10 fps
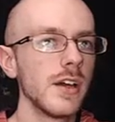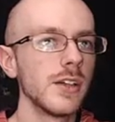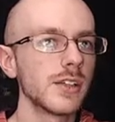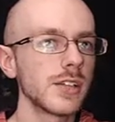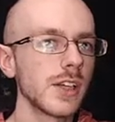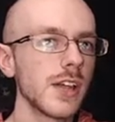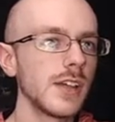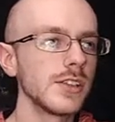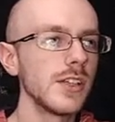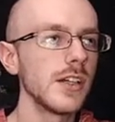Just like
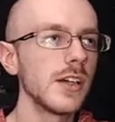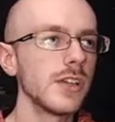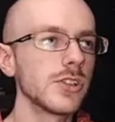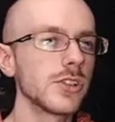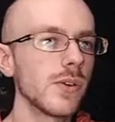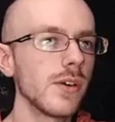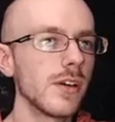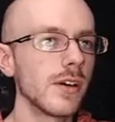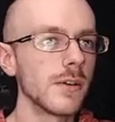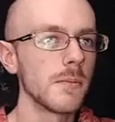that, Z K
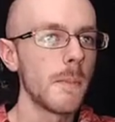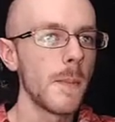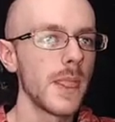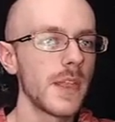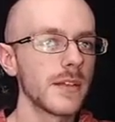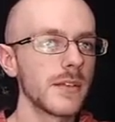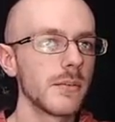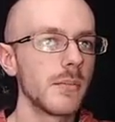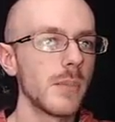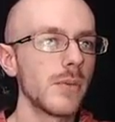Destroyer,
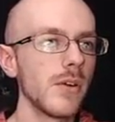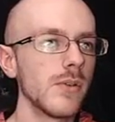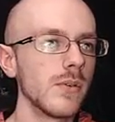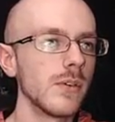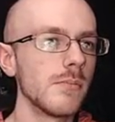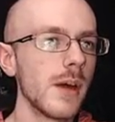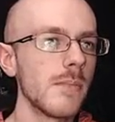my bro, my